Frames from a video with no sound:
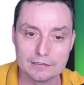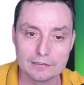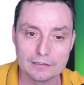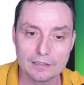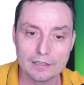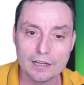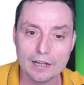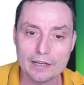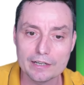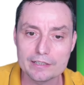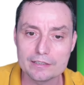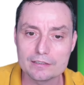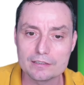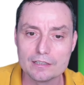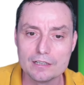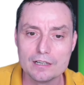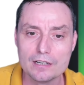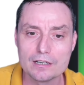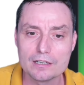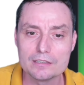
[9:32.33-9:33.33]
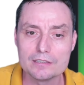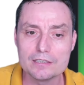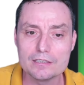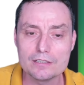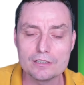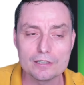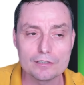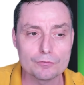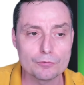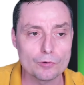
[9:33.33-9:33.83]
light. And in
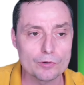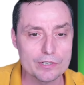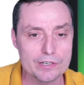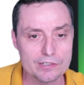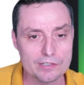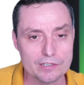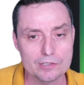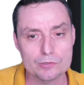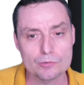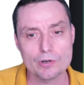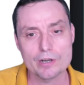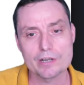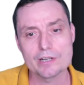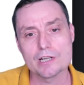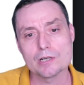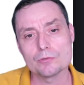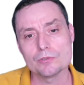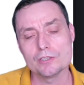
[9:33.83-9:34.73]
here, for instance, right now,